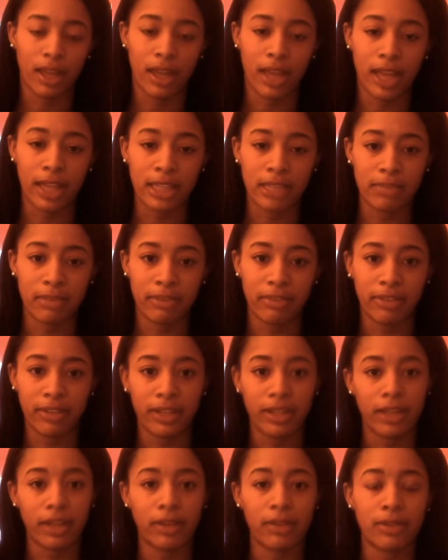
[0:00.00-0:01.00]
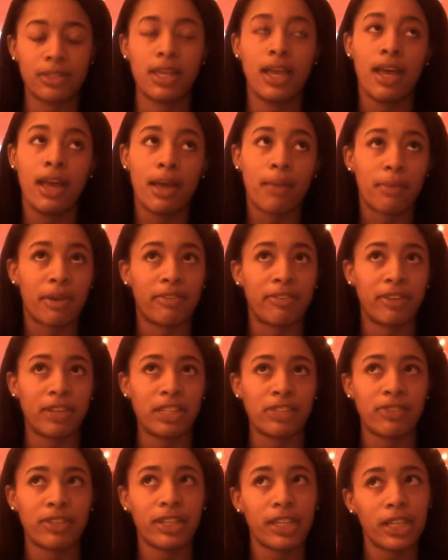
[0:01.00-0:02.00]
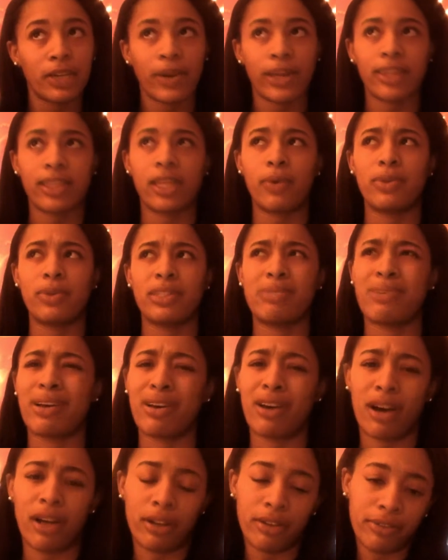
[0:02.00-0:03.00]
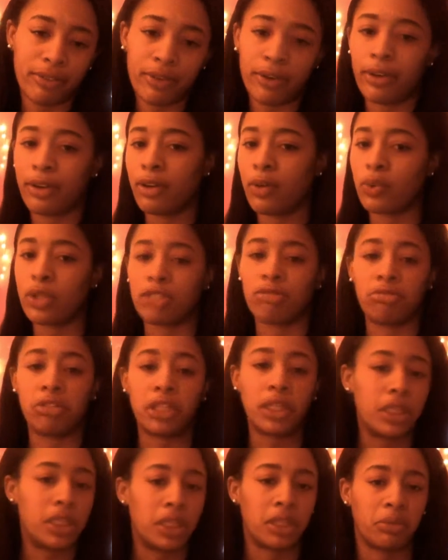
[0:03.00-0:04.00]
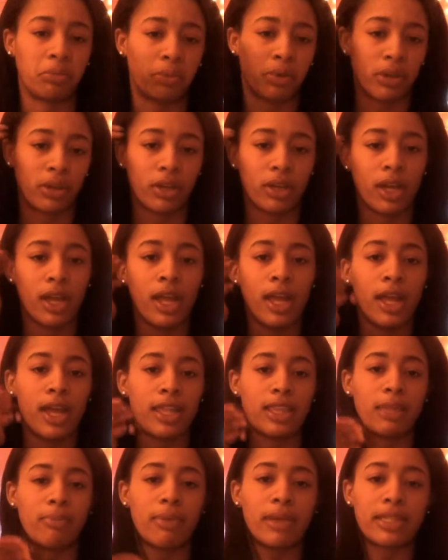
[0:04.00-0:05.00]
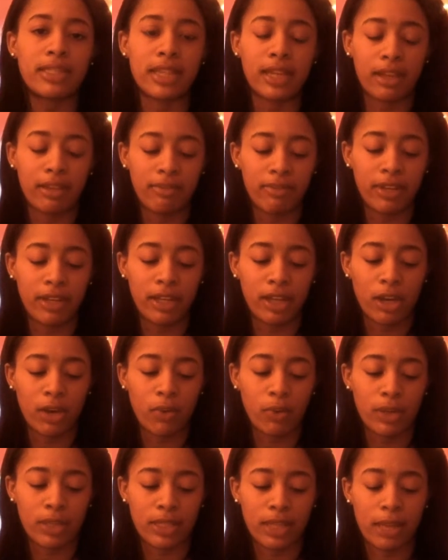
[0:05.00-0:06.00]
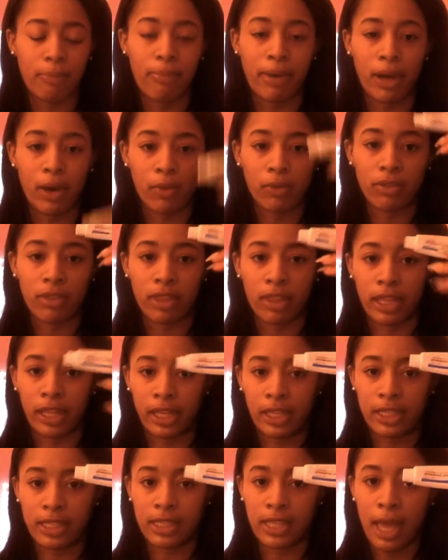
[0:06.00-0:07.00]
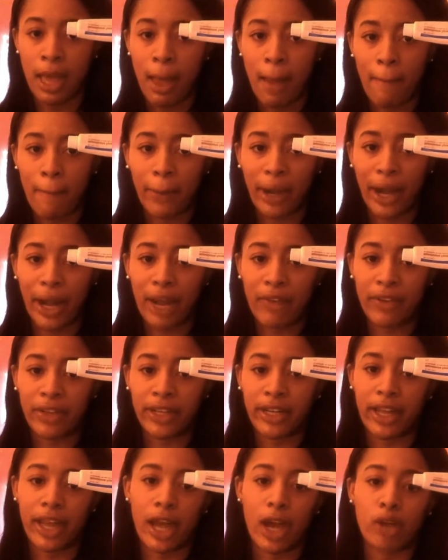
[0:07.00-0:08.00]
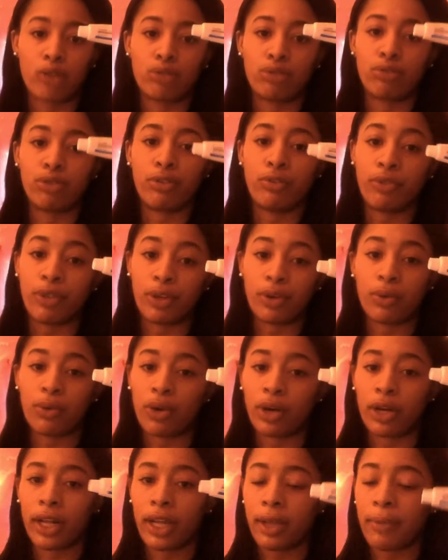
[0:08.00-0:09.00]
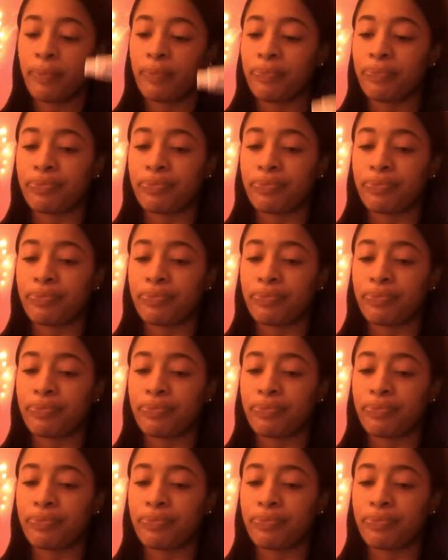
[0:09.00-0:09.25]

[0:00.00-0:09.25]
eczema videos, my first video I think was about olive oil, which really didn't work, and then my second video was about this, but I never did an actual review on it.